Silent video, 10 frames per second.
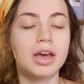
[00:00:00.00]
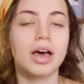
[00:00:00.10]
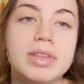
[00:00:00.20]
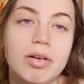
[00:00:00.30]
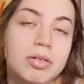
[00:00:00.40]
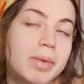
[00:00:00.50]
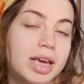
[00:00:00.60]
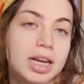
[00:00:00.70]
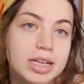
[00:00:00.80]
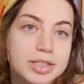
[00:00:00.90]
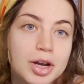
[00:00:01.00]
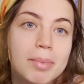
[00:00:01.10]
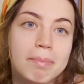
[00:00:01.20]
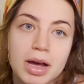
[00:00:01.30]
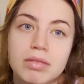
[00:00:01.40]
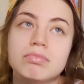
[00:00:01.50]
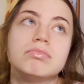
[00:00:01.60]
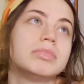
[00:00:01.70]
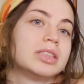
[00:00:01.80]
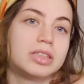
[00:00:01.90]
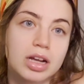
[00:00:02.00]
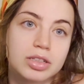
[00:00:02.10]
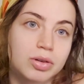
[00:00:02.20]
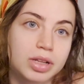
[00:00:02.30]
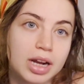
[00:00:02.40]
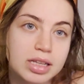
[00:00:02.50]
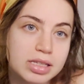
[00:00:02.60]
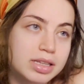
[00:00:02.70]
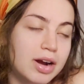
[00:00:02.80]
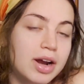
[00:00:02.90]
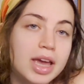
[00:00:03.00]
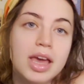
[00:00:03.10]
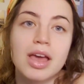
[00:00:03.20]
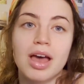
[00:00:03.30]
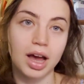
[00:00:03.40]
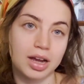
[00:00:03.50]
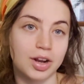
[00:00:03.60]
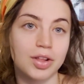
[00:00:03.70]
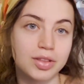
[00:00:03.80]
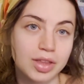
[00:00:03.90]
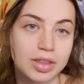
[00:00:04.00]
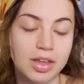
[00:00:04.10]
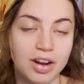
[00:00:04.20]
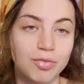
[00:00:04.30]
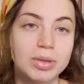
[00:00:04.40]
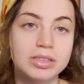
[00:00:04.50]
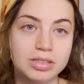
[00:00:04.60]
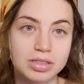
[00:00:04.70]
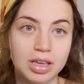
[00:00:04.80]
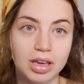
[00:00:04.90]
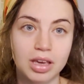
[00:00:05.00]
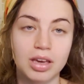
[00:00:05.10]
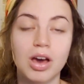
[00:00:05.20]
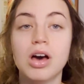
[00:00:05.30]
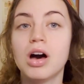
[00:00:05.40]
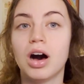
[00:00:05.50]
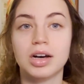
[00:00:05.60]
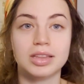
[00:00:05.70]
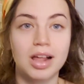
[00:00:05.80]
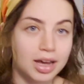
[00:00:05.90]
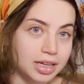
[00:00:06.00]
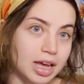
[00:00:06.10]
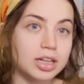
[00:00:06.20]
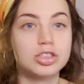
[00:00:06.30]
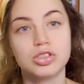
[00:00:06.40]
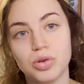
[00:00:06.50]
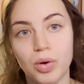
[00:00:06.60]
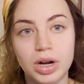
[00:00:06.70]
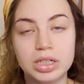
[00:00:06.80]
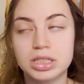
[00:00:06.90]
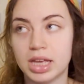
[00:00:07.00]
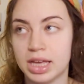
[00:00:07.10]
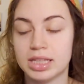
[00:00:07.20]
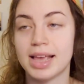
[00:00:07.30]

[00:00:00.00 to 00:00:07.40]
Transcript: That will make it easier, but it's not totally necessary. Another thing that I've been seeing online and in stores is